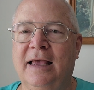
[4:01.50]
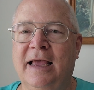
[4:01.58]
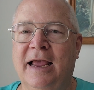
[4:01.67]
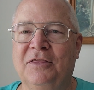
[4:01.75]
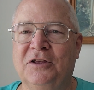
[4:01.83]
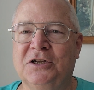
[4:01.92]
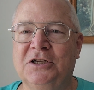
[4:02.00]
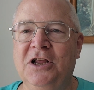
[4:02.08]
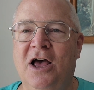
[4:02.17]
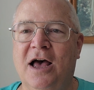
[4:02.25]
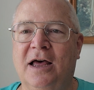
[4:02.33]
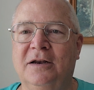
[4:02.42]
And the
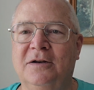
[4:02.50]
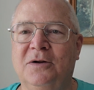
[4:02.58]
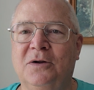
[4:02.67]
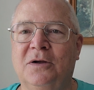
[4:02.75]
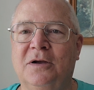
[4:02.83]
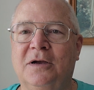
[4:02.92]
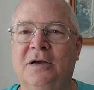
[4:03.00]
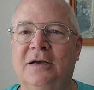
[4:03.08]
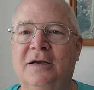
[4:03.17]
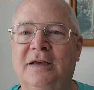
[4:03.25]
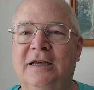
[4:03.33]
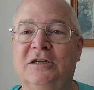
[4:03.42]
Son
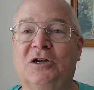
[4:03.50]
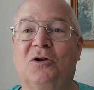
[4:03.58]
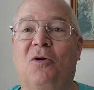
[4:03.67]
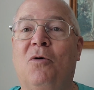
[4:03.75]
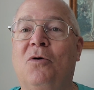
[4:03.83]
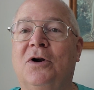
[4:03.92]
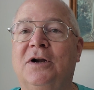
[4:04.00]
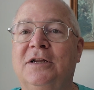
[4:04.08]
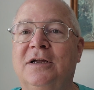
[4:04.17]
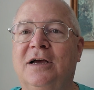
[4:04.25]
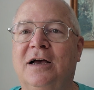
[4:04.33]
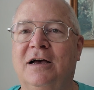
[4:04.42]
is Lord
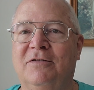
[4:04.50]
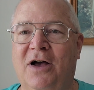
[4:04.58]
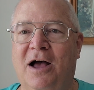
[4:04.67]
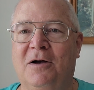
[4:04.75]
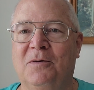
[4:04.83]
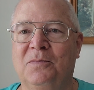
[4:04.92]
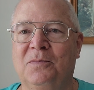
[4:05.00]
of all.